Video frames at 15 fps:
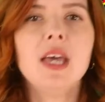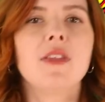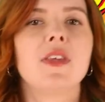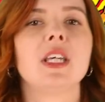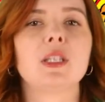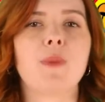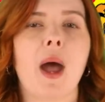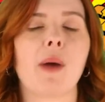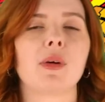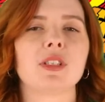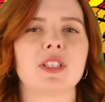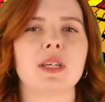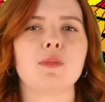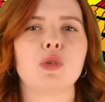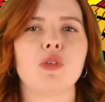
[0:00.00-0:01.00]
These powers
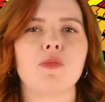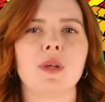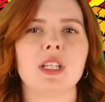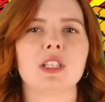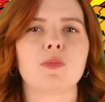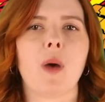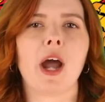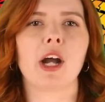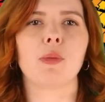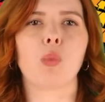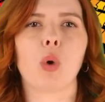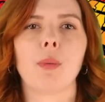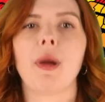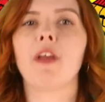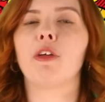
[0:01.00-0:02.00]
seem to have been inspired
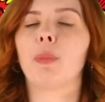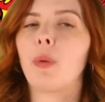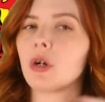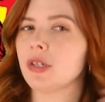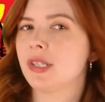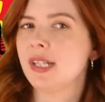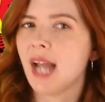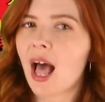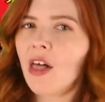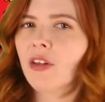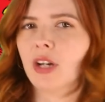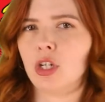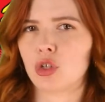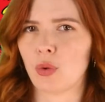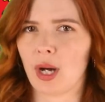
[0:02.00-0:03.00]
more by their
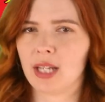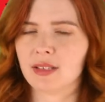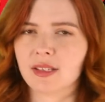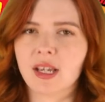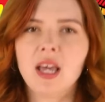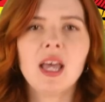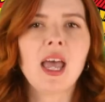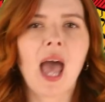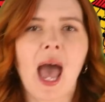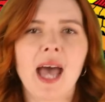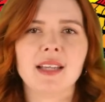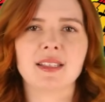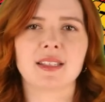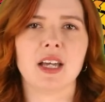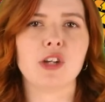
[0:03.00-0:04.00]
personality traits.
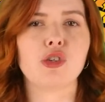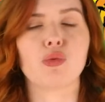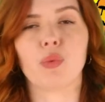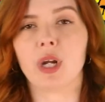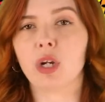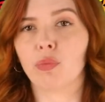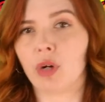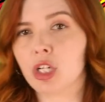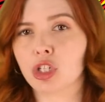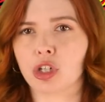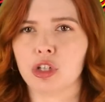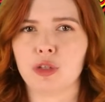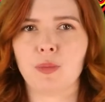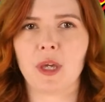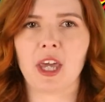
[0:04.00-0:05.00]
As such, Reed
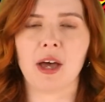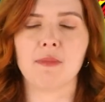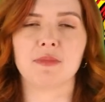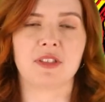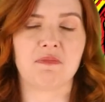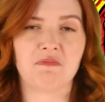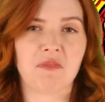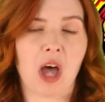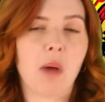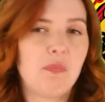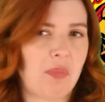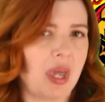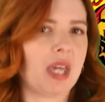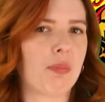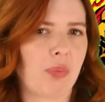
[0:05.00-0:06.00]
Richards becomes a
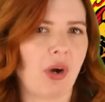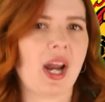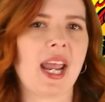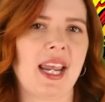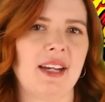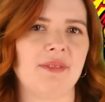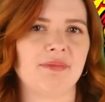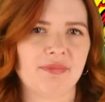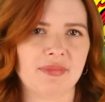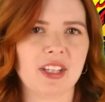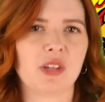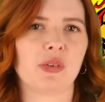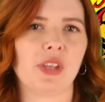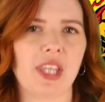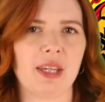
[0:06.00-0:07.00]
big brain.
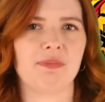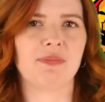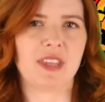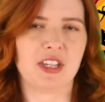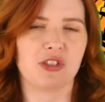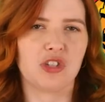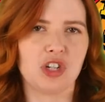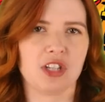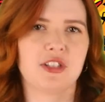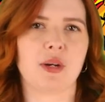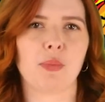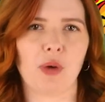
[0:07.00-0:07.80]
Literally, he's just a